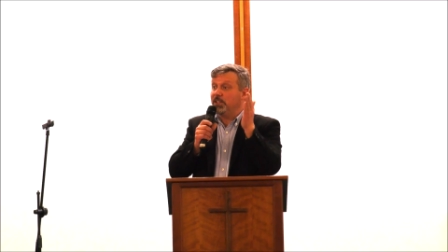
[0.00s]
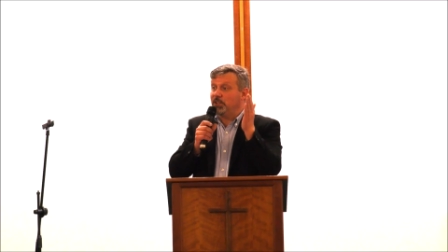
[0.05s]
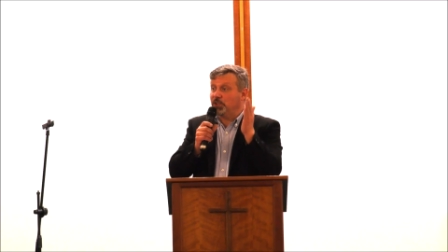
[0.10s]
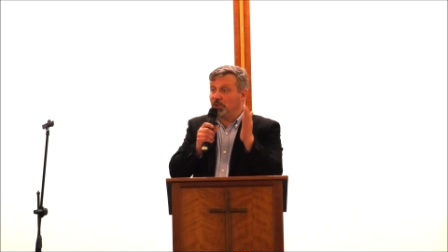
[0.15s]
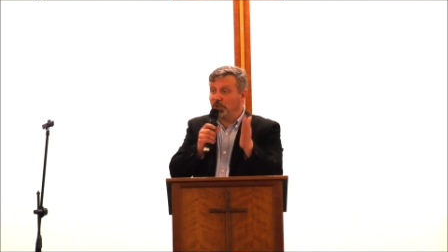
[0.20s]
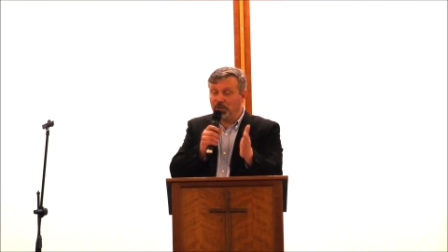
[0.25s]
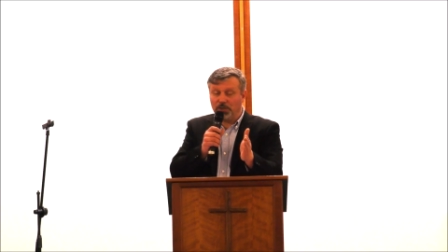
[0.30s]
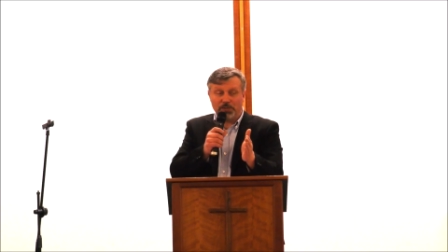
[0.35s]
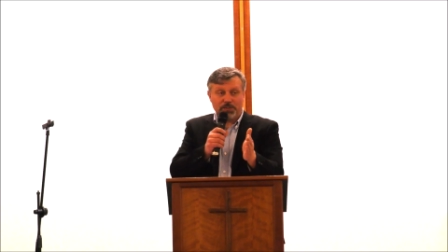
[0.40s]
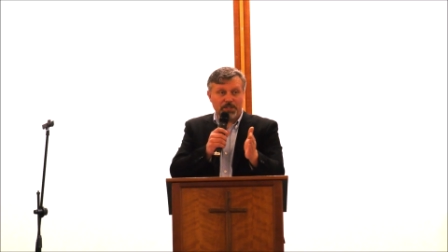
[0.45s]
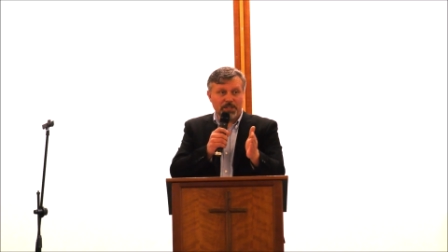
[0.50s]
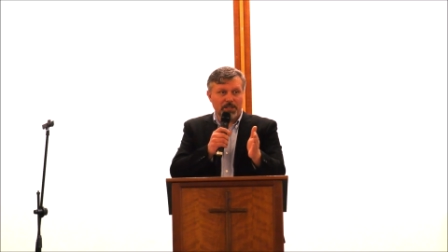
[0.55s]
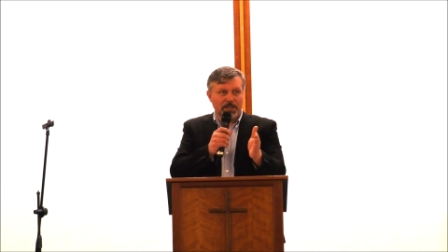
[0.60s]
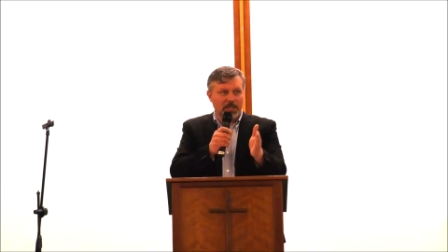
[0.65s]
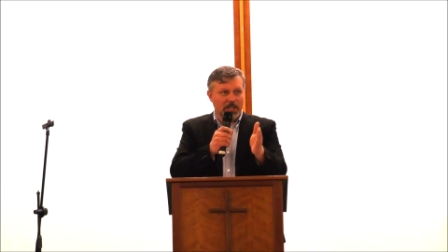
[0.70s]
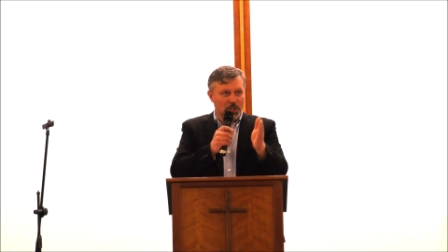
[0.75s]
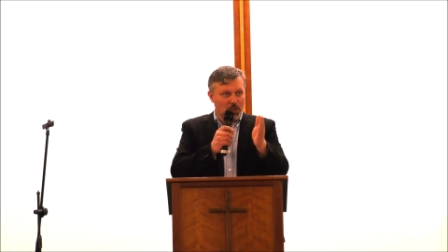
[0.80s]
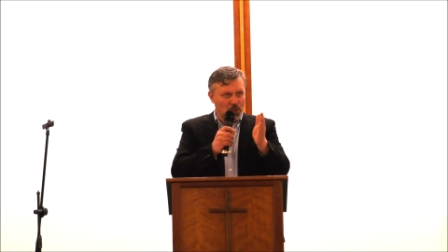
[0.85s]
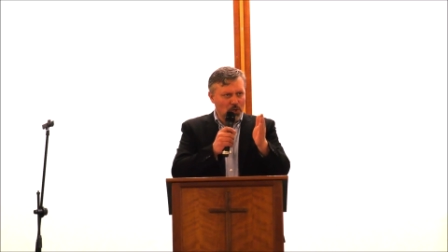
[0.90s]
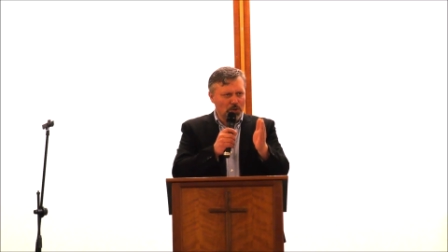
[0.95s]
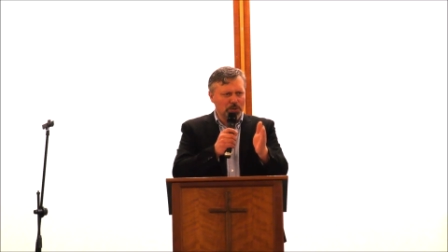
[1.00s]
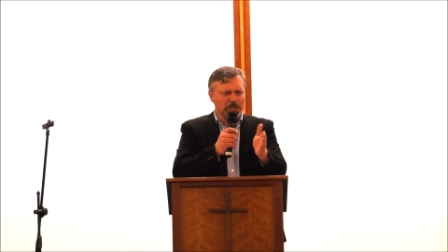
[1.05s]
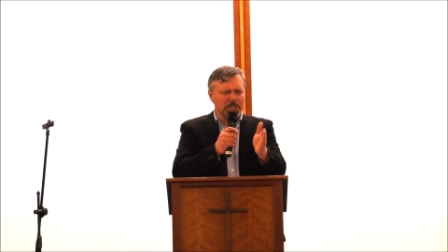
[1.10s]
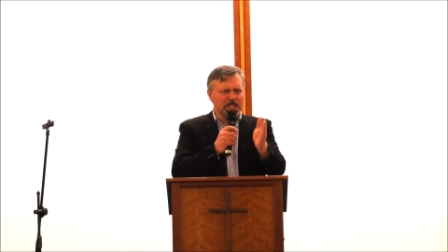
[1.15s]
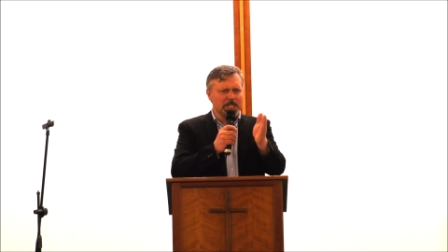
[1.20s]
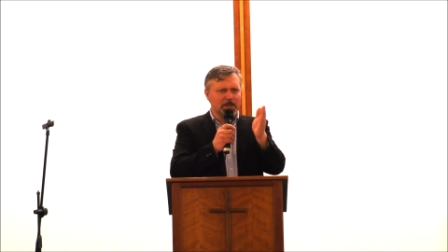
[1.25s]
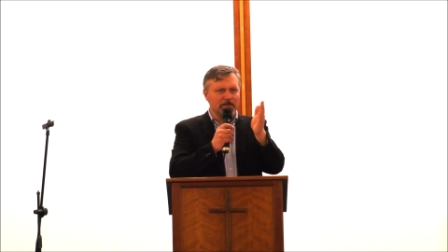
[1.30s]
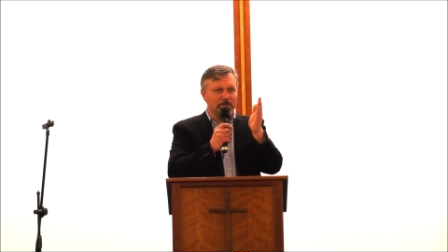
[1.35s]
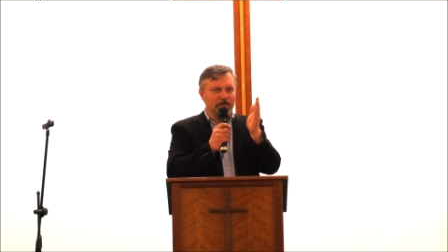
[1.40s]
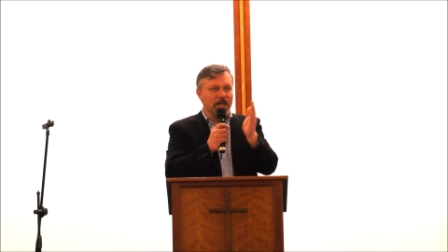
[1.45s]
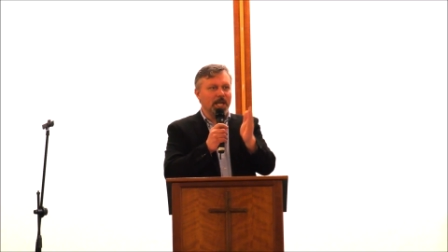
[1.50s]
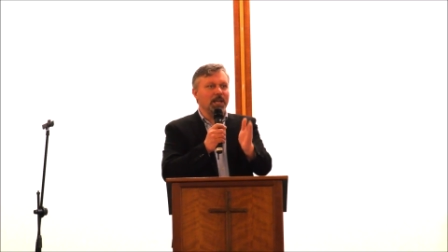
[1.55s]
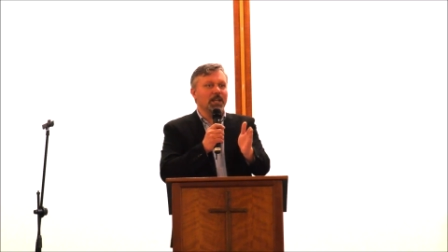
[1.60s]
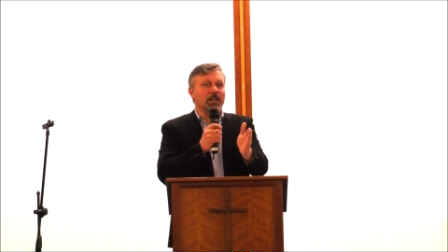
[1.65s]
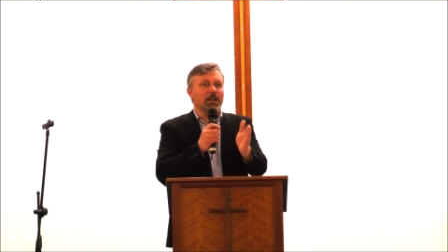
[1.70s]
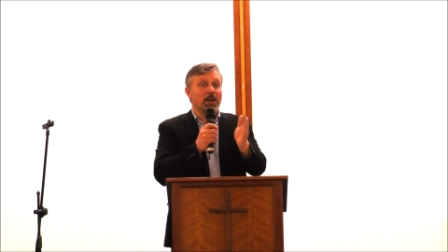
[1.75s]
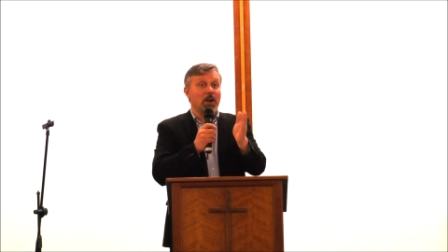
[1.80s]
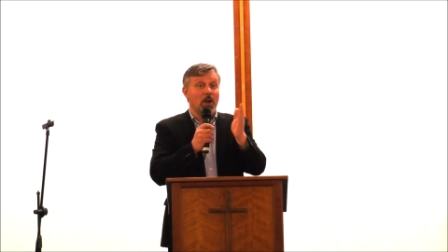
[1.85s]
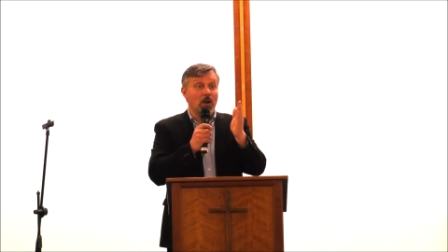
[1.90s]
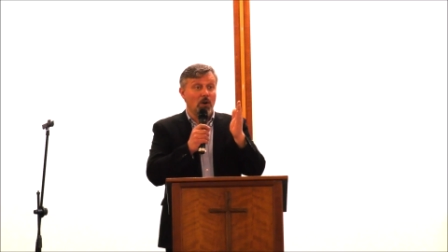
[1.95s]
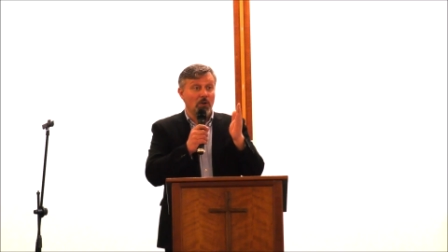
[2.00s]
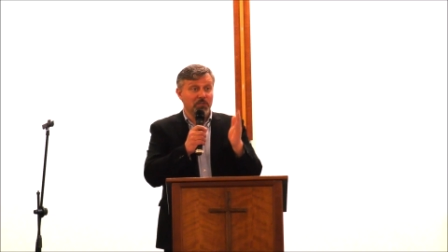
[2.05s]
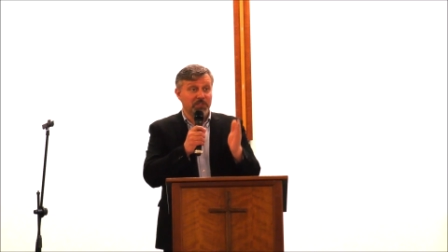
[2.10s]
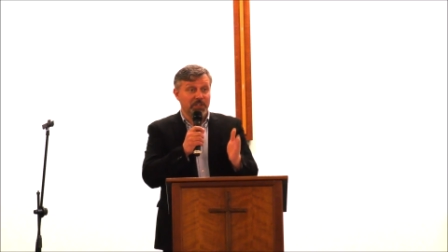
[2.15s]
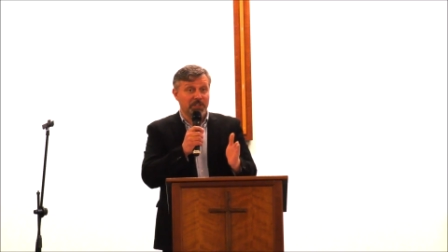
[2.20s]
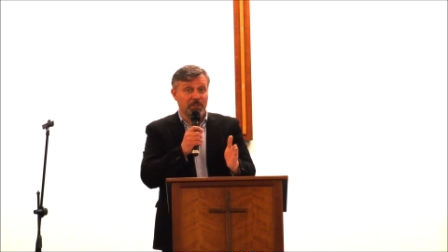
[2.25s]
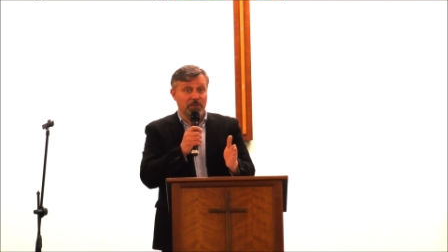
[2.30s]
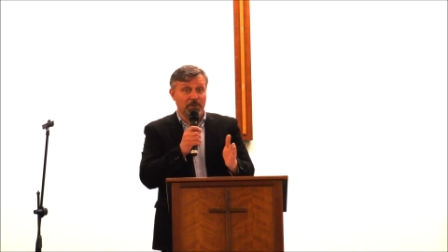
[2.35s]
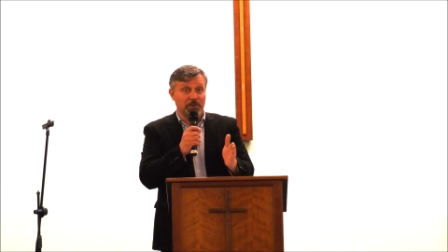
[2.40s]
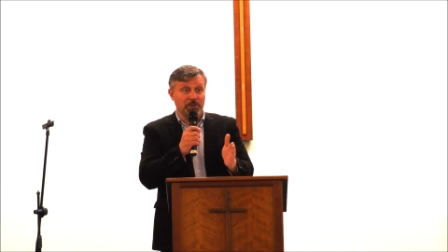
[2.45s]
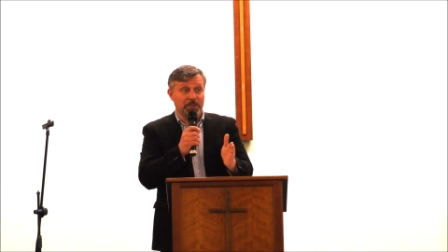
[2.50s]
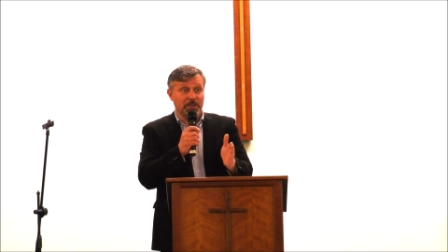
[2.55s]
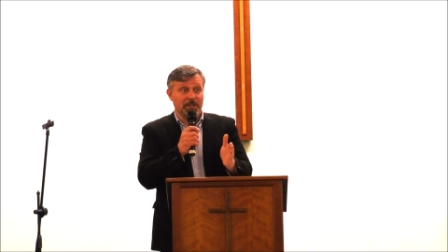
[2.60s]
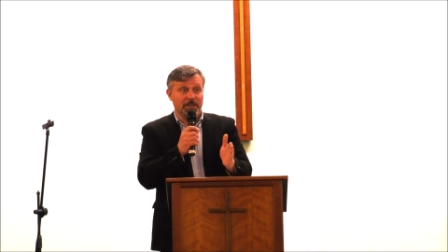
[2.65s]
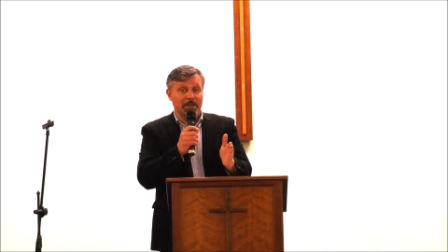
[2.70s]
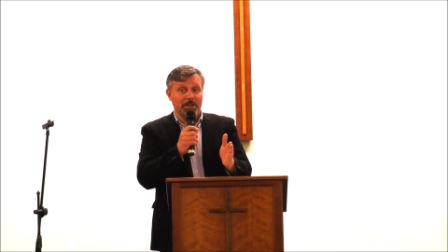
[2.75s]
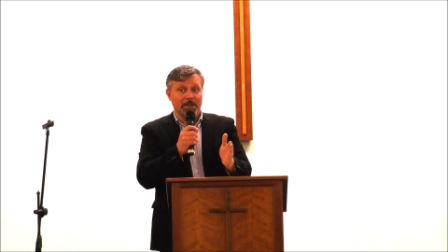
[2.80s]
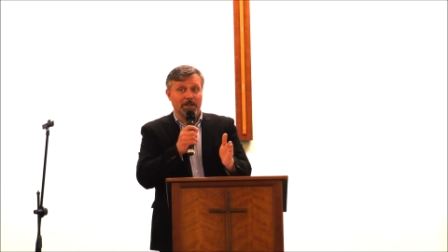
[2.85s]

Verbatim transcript: truth. The church is the pillar of the truth.